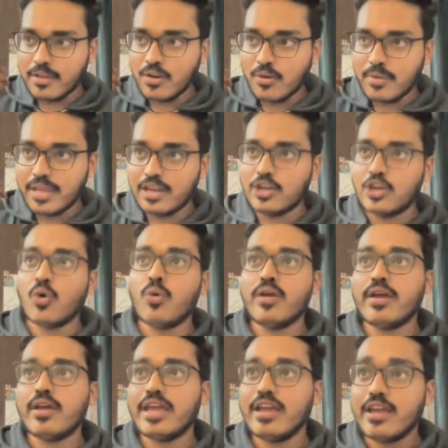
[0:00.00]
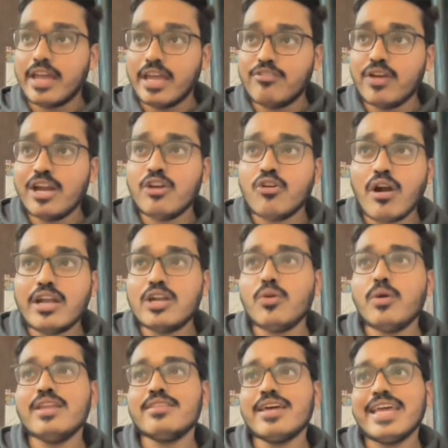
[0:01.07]
No, if you're
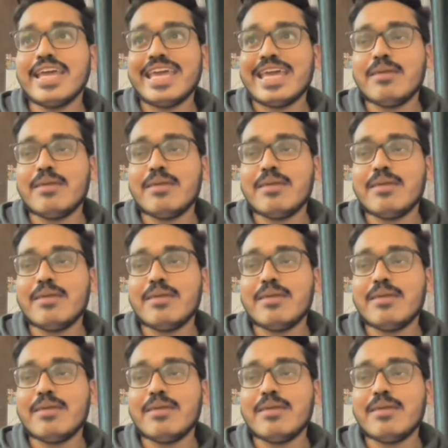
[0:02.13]
not knowing the